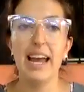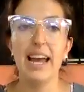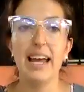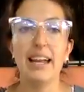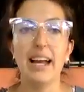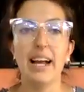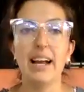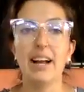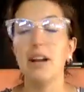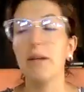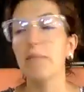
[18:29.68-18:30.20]

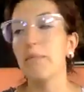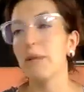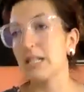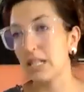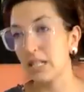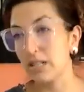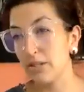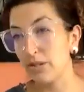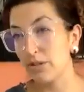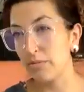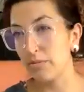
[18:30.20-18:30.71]
And I got a
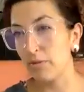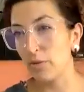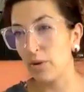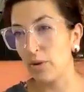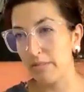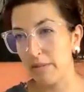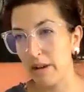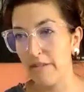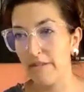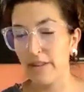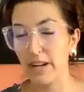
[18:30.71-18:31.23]
message from
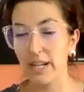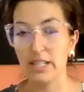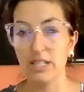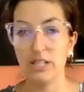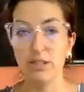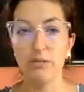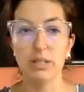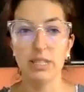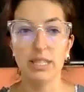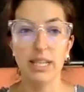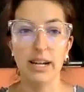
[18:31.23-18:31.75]
one of my friends
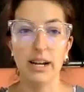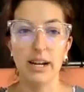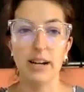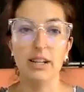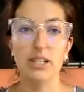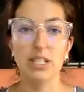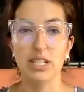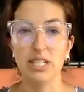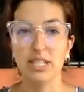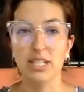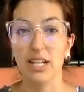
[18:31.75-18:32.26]
who was
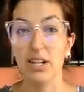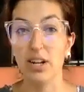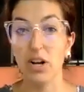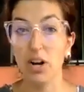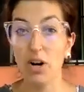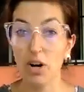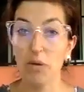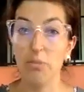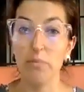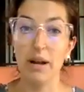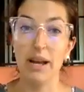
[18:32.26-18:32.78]
there, and she said,
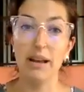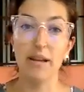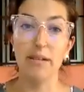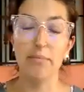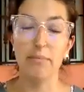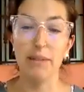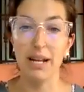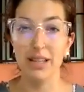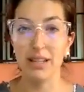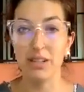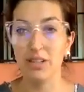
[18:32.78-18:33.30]
oh,
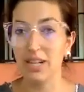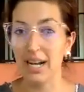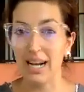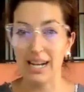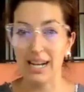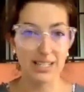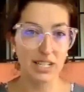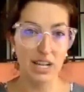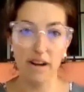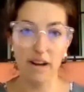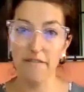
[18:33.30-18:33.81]
my little
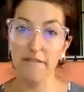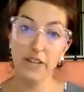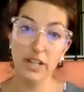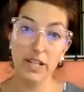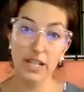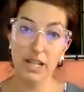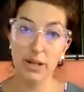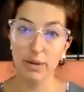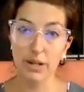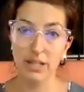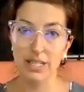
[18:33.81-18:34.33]
guy's not
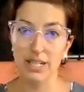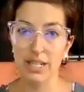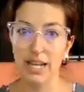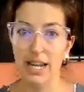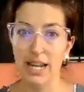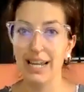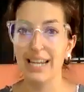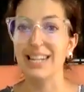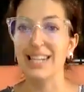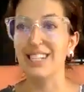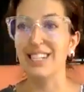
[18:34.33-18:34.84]
feeling well
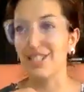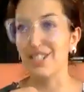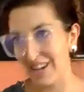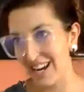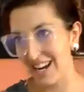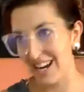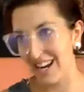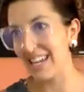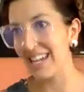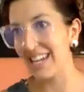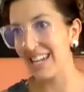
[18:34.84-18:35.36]
today. He's
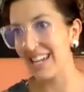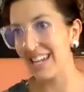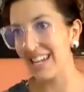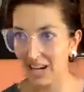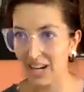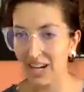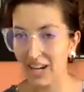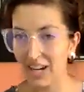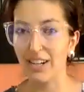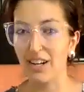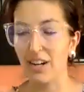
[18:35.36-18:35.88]
cranky, he's
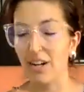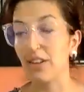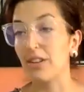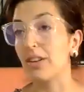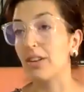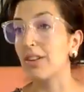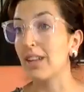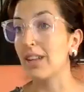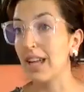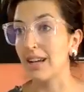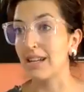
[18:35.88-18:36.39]
hot, all
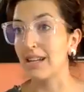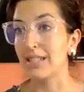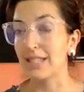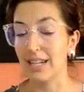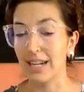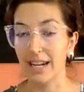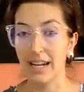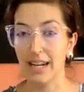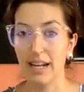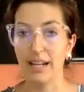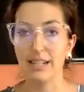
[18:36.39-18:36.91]
the things
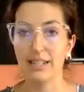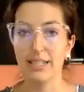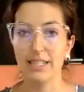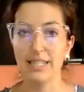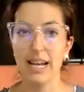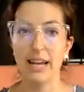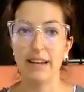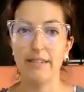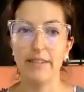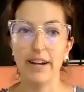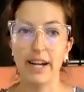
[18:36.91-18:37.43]
that I had
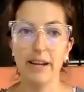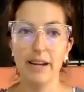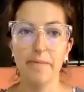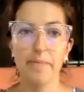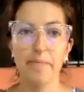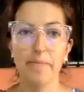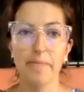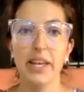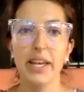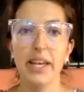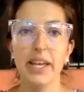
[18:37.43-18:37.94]
said, right?
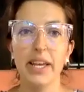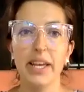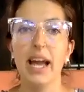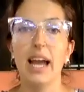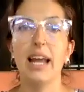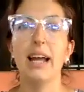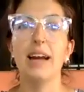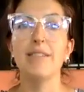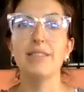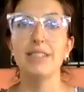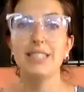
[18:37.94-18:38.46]

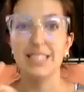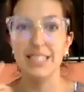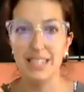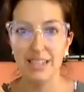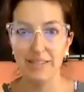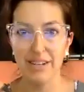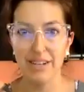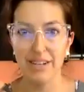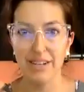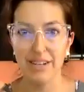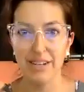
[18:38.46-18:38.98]
And I was
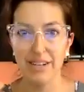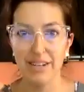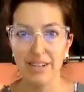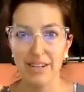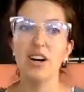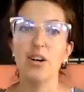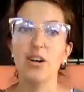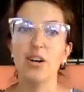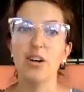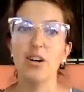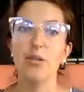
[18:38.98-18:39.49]
thinking in my head, like,
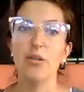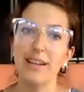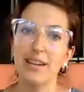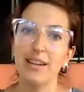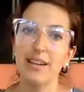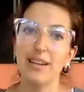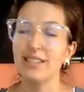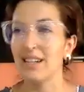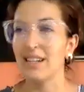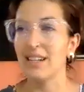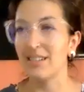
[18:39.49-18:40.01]
oh man,
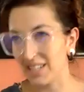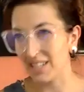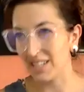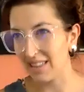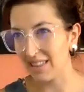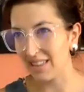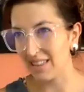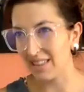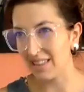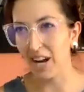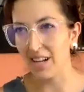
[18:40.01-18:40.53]
it sounds
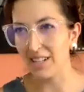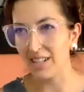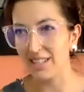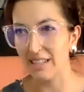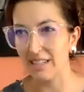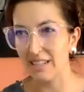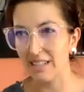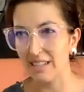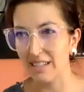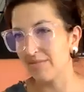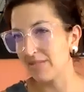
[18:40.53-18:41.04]
like they've got
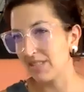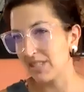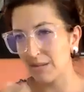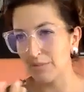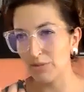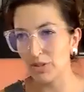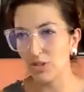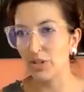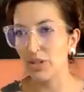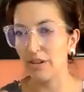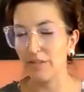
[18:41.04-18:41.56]
some
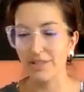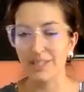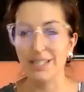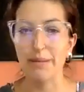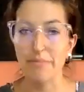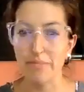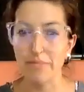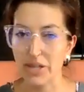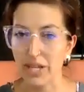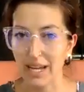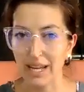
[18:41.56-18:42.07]
sort of
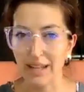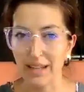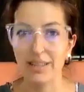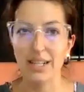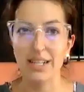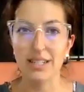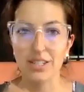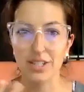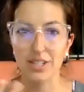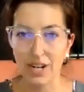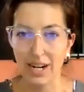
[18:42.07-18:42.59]
something
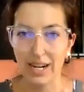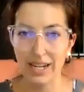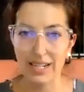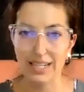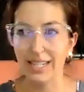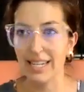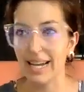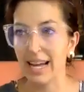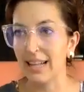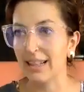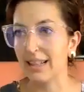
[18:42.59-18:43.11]
that's
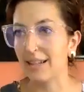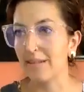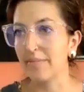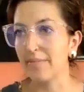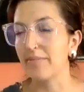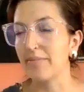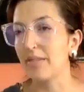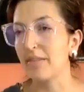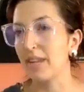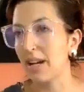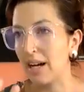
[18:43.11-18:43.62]
trying to get
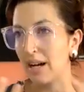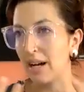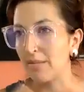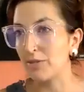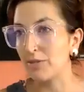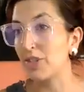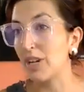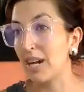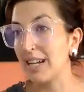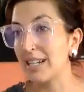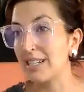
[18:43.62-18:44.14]
them,
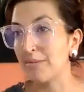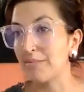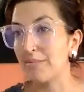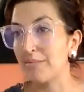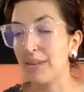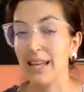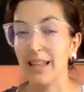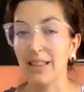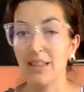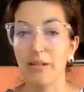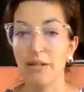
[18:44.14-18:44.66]
trying to
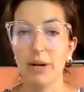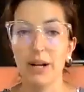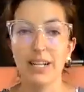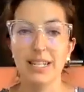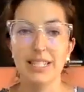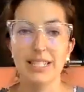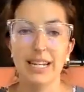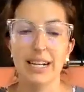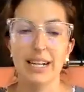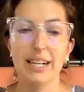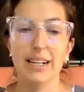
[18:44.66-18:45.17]
make their
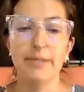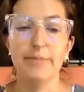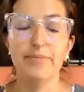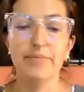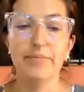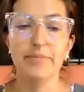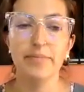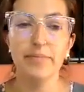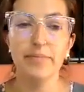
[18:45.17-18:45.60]
body sick.